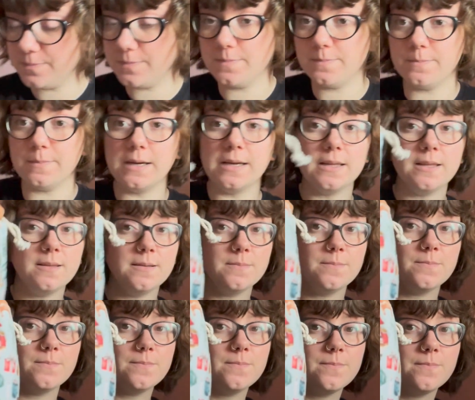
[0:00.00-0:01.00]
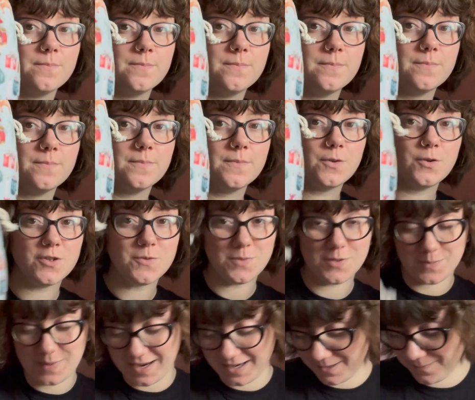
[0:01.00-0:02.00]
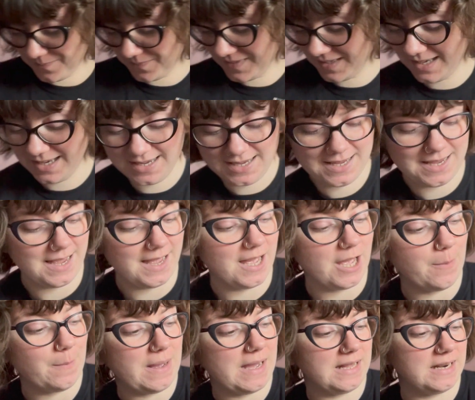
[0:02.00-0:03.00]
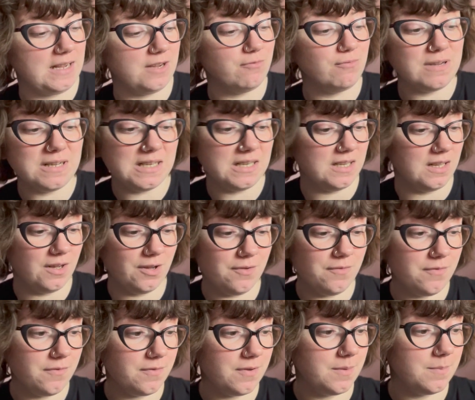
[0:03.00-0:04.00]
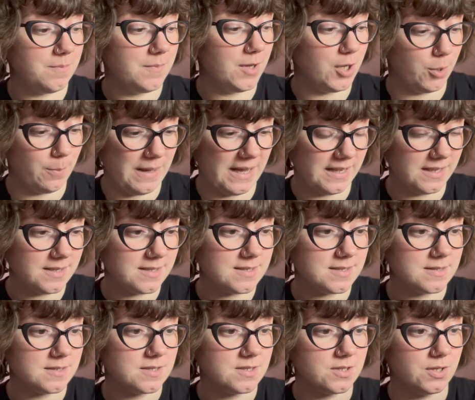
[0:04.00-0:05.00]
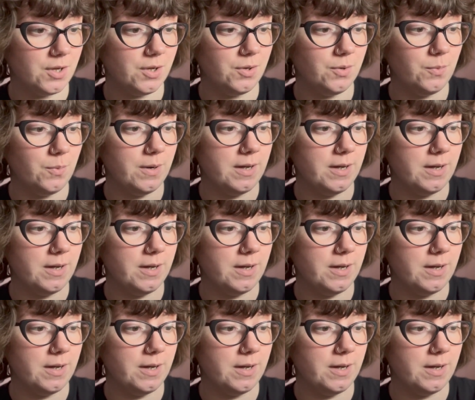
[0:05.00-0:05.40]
my Christmas bag. And I really love her bags, so